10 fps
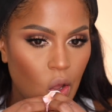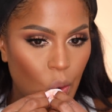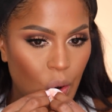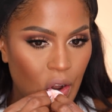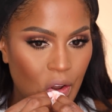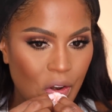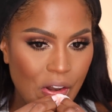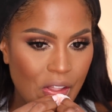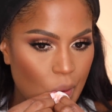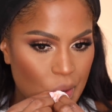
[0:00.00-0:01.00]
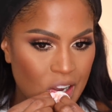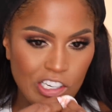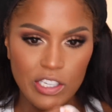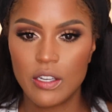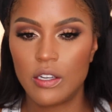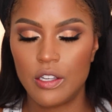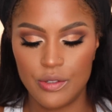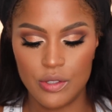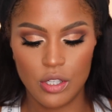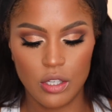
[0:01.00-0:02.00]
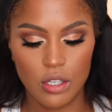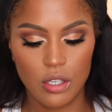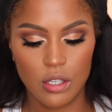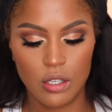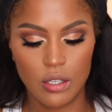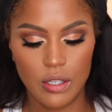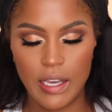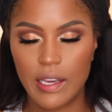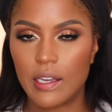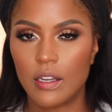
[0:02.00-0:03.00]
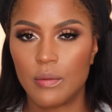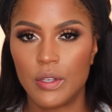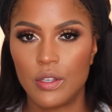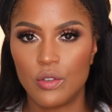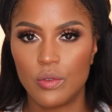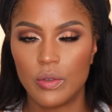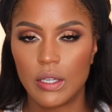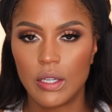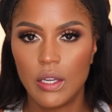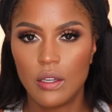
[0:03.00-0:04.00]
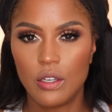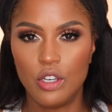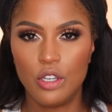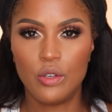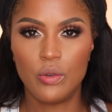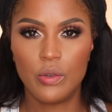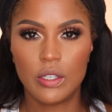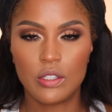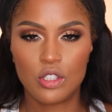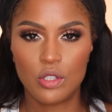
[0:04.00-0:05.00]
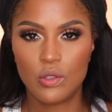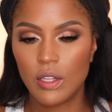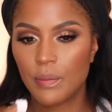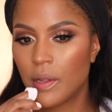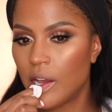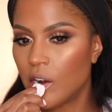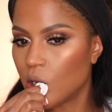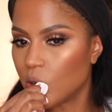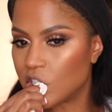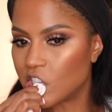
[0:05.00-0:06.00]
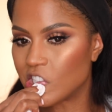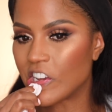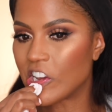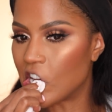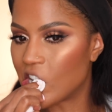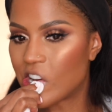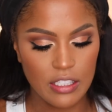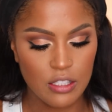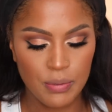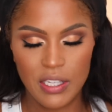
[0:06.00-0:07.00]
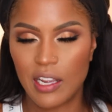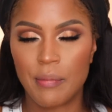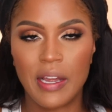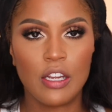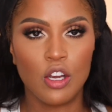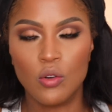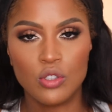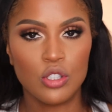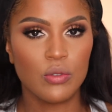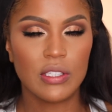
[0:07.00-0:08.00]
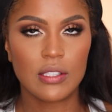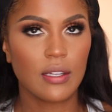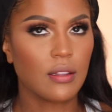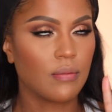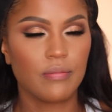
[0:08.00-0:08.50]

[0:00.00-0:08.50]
We're not gonna do that. I'm actually gonna use her KKW Nude 2 lip liner, which is like, it's been like my go-to. It's like,